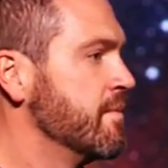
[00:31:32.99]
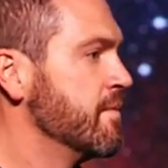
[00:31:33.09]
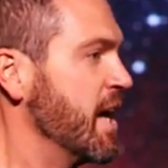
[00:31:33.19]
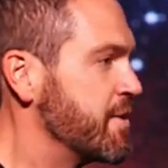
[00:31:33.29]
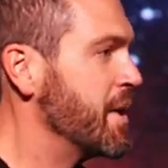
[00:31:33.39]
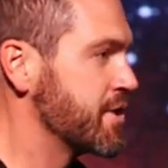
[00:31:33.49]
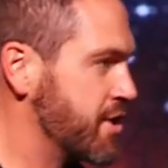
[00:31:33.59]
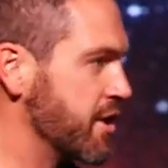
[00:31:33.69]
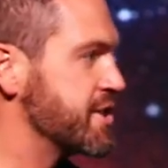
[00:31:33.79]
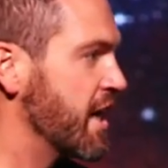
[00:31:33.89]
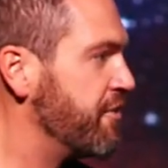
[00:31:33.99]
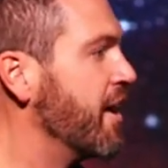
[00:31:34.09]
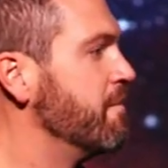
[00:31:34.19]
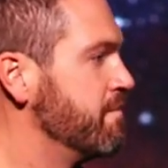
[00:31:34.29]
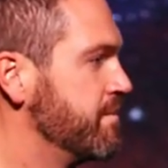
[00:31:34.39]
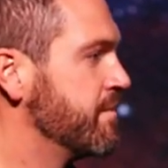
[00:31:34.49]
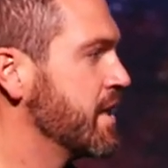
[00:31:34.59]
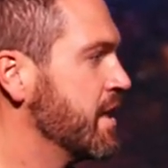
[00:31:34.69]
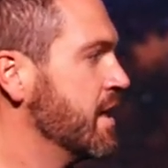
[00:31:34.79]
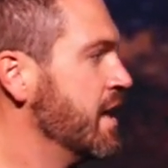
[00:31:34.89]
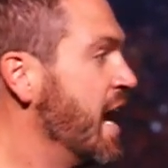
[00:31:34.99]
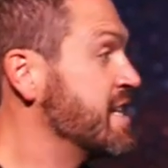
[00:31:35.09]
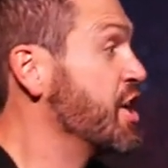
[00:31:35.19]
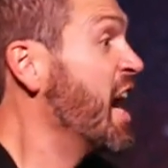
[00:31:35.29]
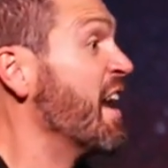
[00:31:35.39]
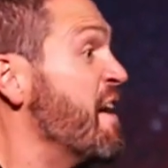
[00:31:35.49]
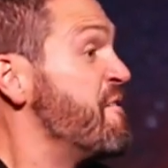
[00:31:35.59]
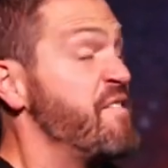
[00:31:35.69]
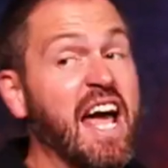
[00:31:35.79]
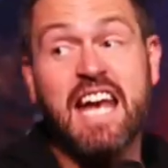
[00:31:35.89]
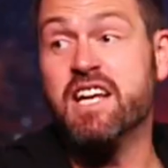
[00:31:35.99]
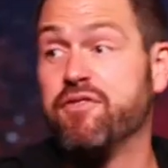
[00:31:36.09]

You have to be able to stir yourself up. He said, You got to fan into